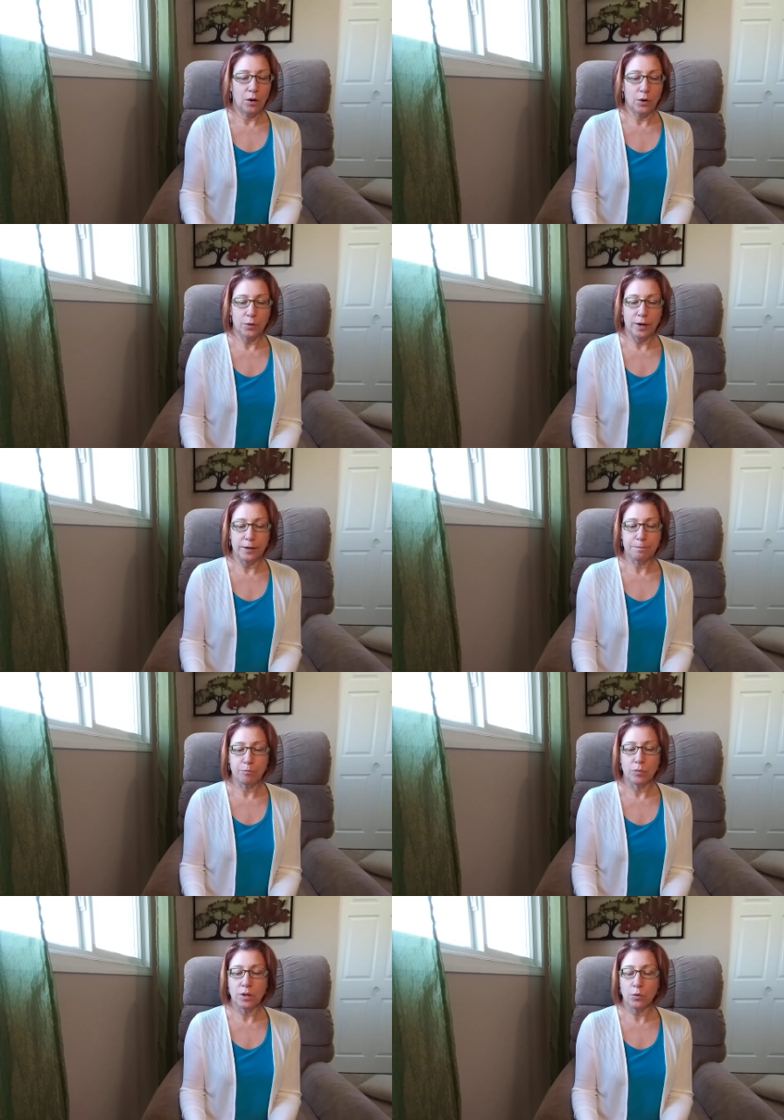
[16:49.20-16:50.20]
All right,
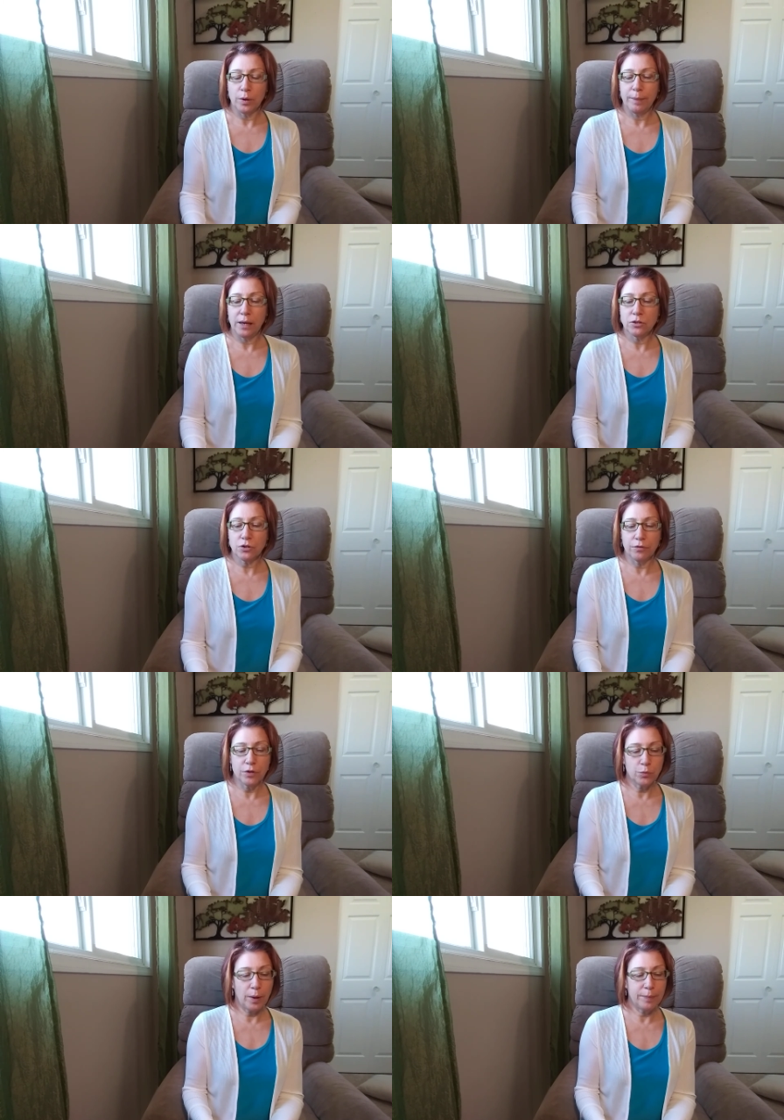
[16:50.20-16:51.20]
the remainder of
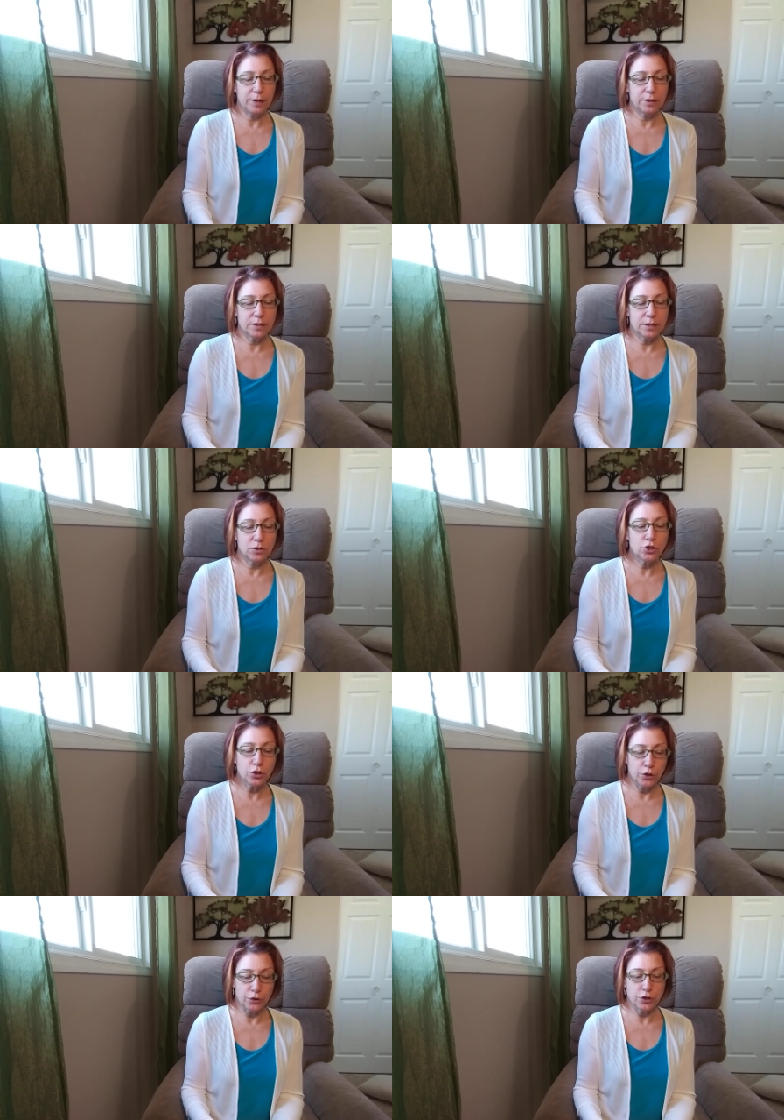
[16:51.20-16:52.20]
the remnant
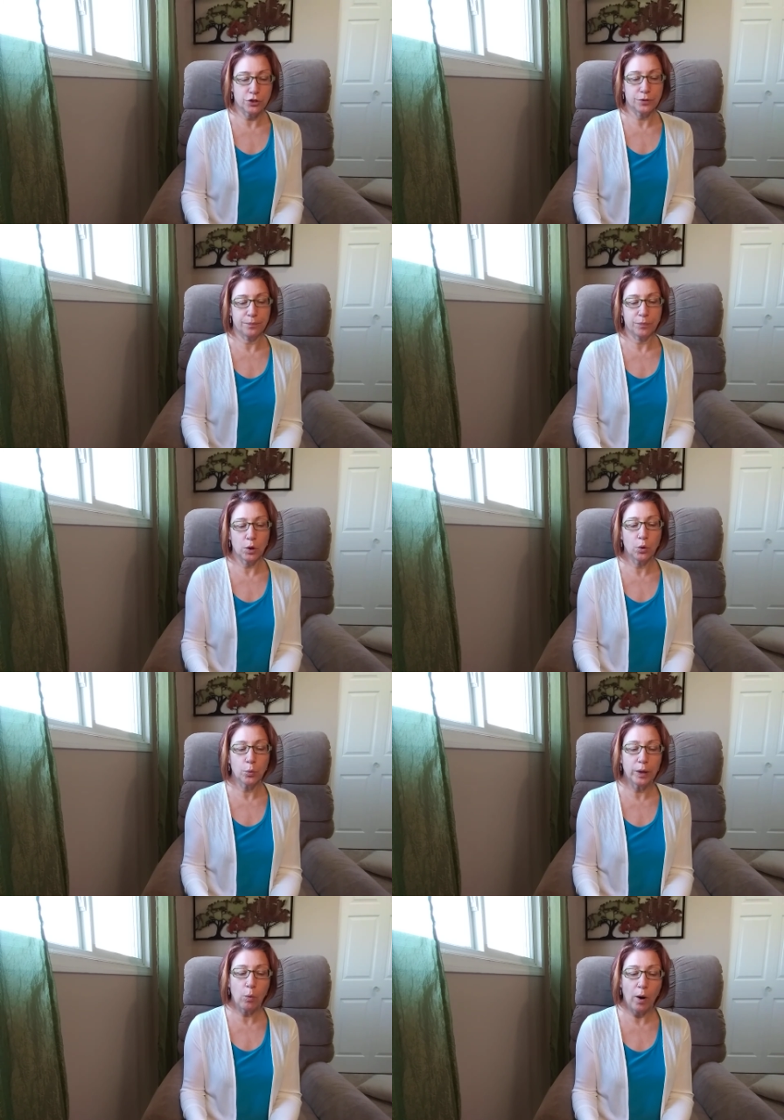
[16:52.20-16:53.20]
church who
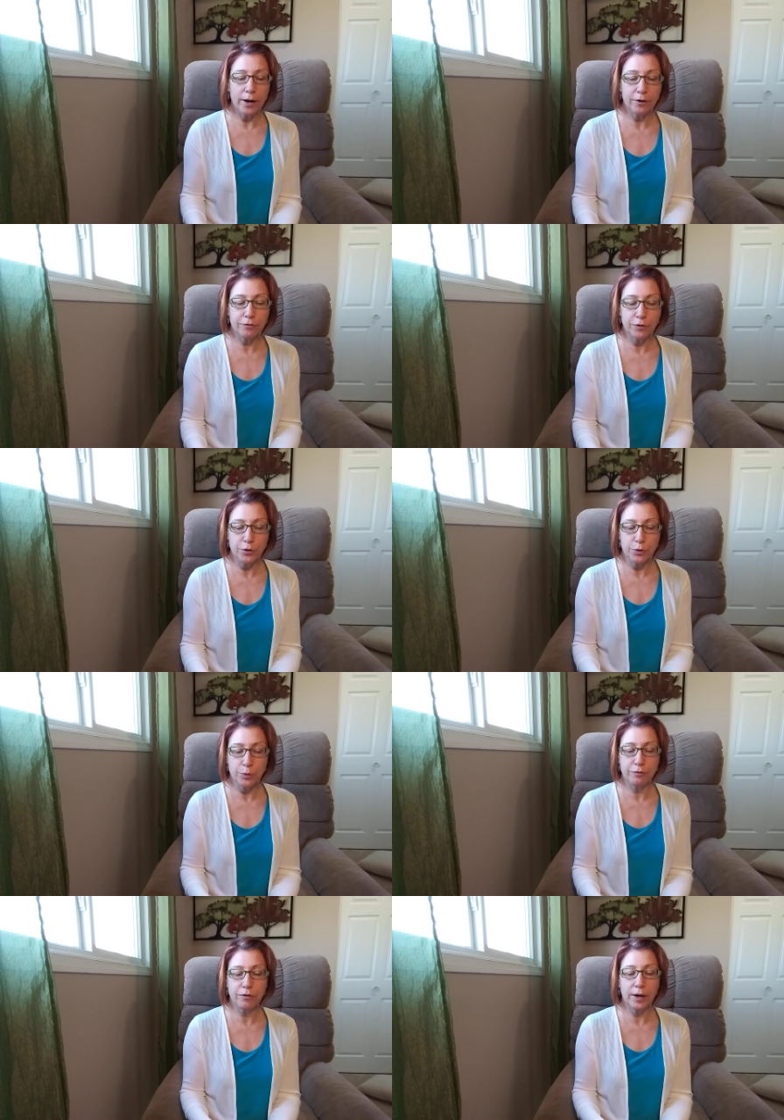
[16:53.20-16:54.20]
require further
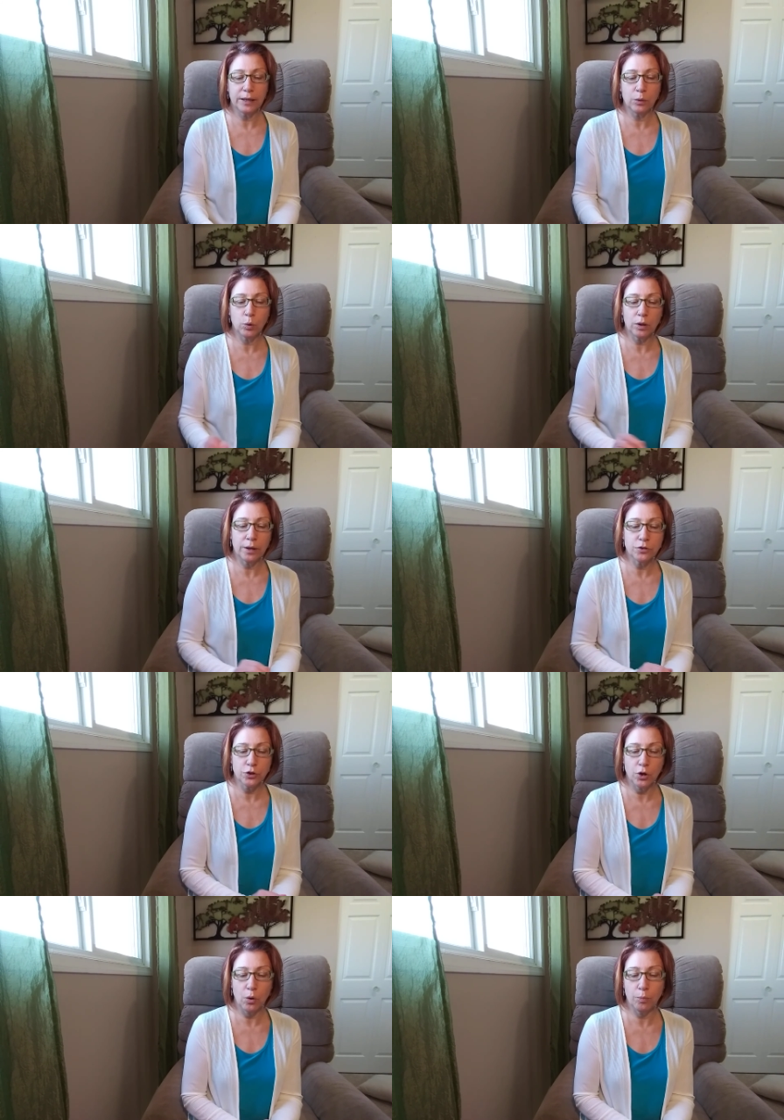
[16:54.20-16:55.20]
refining will
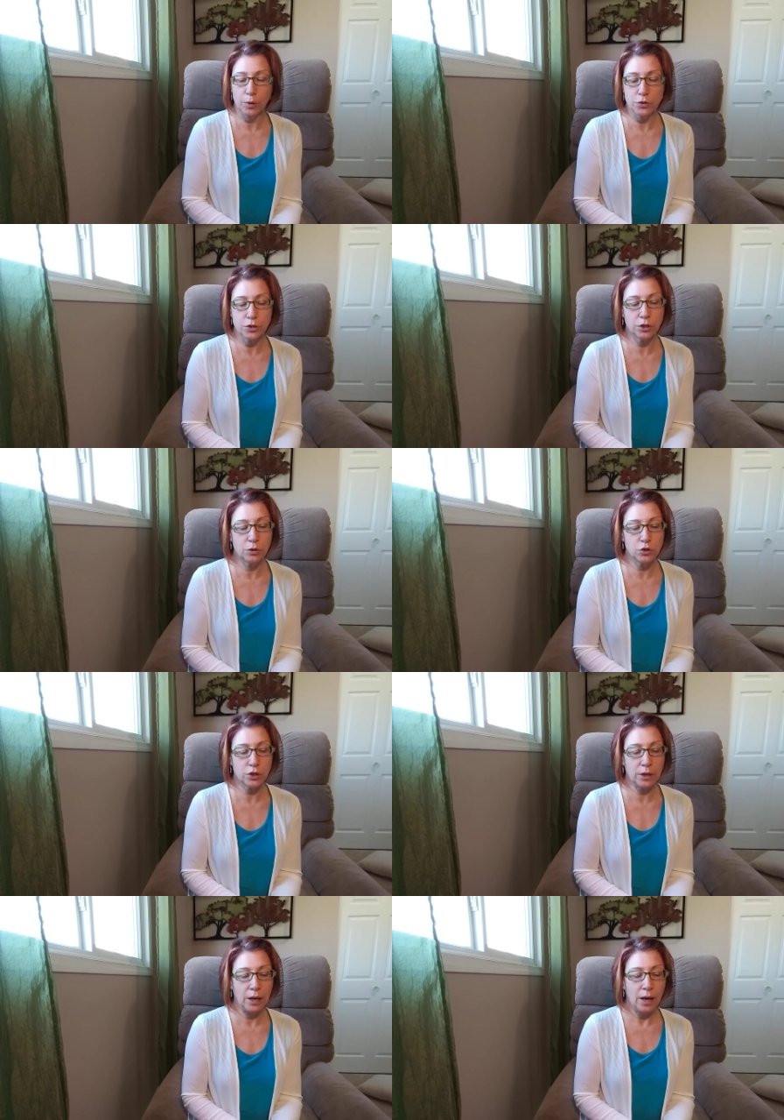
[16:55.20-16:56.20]
undergo
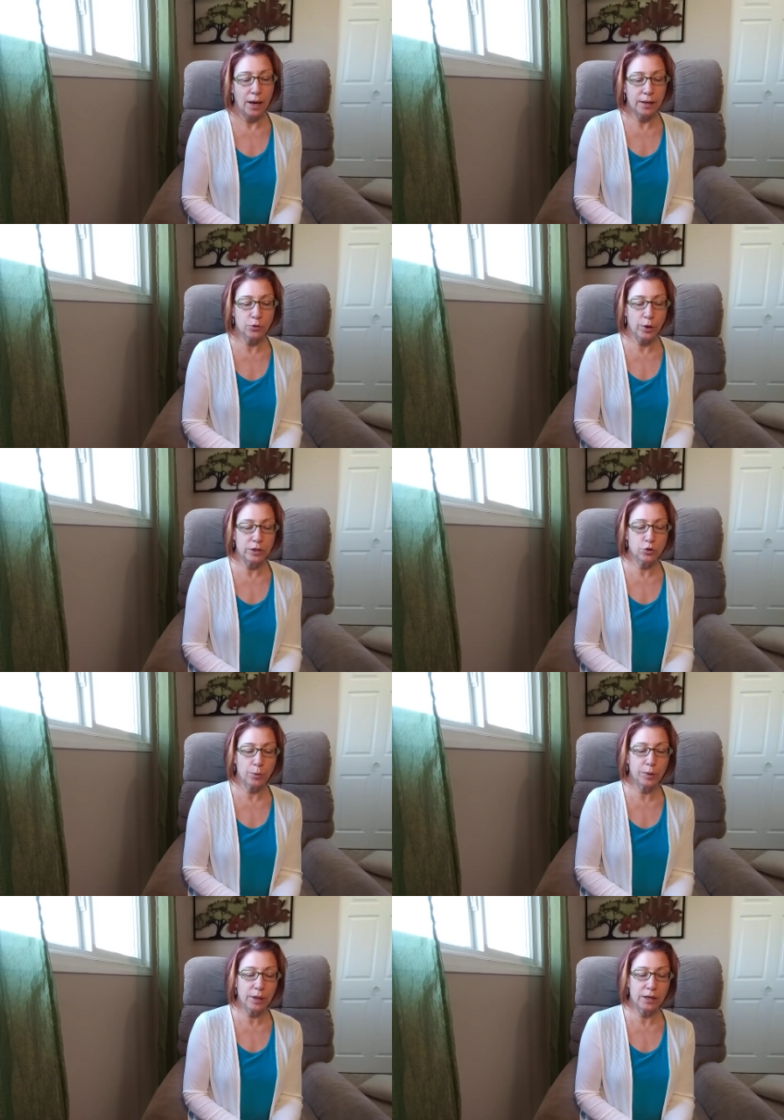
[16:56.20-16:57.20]
persecution and great
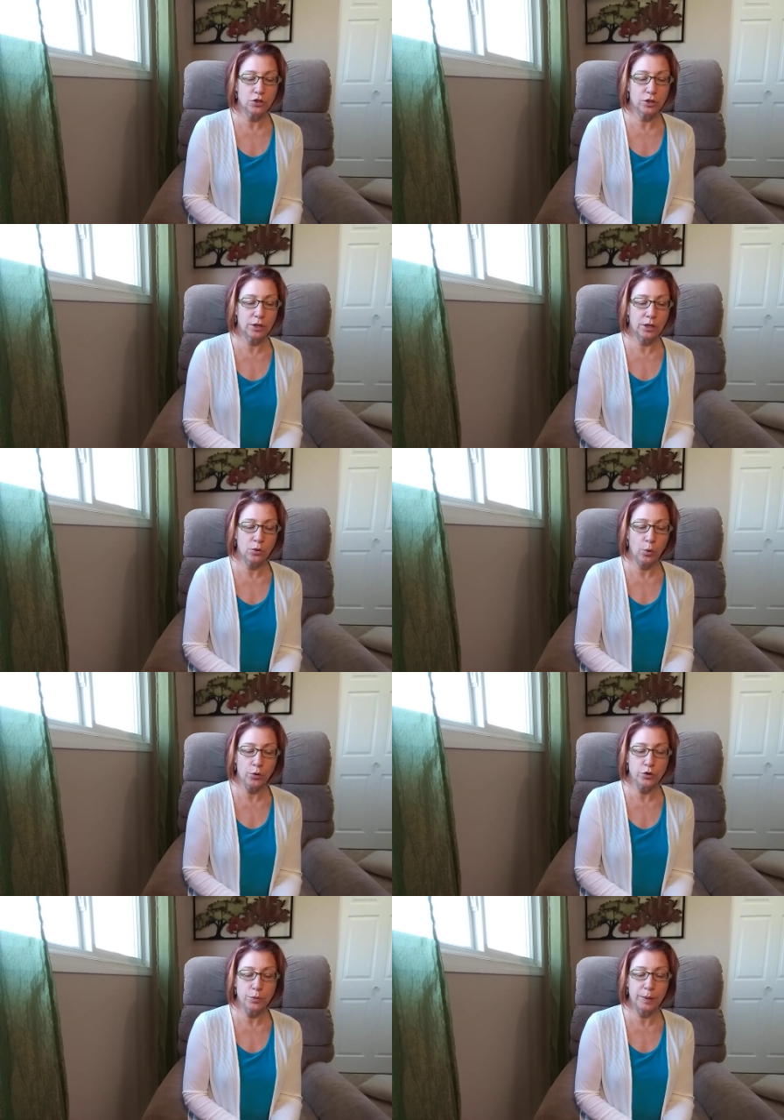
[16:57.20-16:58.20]
tribulation in
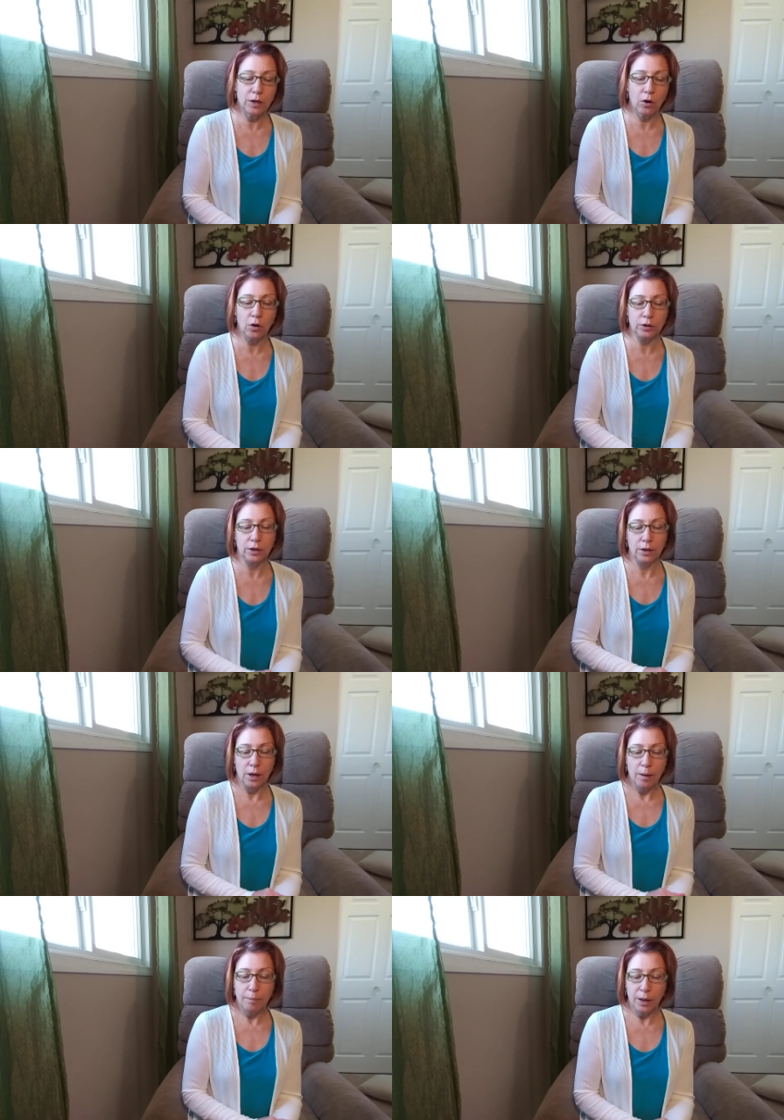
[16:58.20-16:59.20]
order to be called
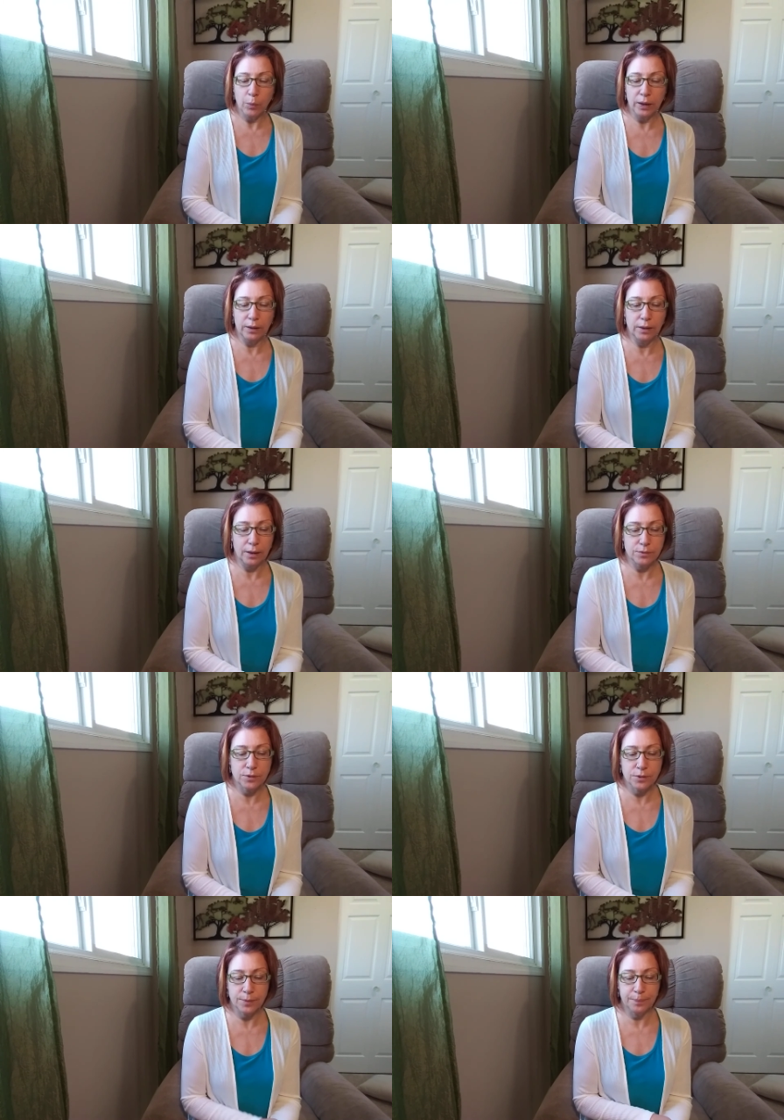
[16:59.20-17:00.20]
my wedding
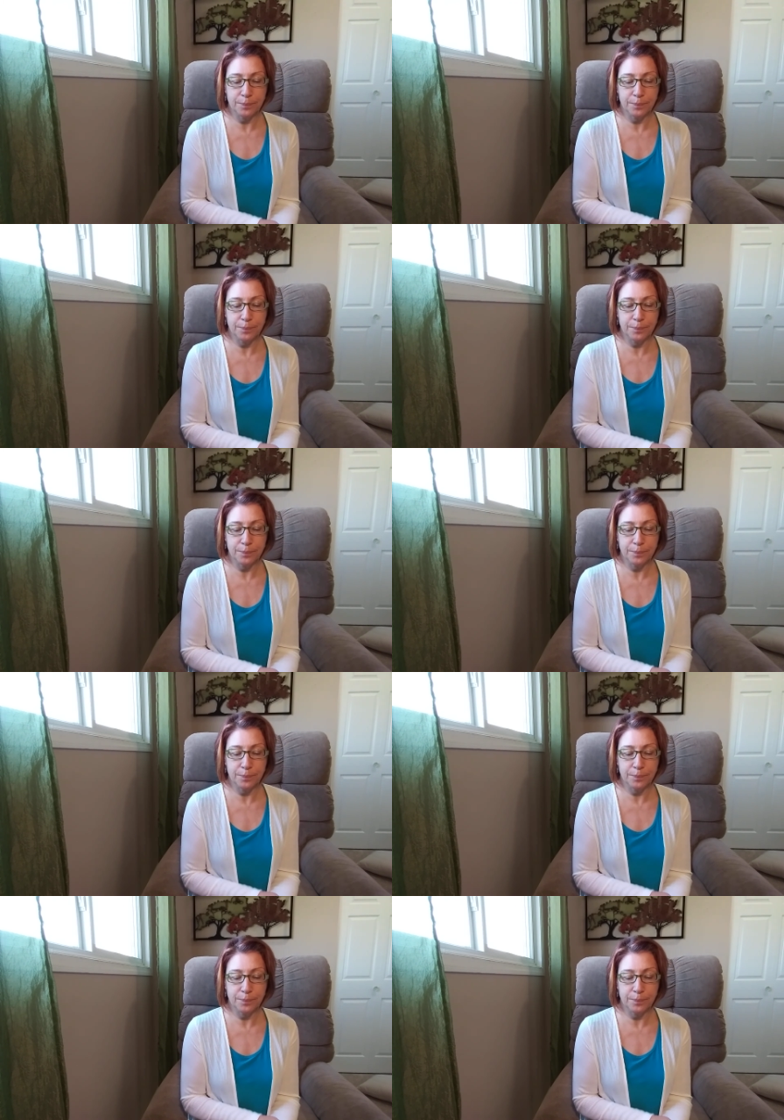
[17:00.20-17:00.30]
guests.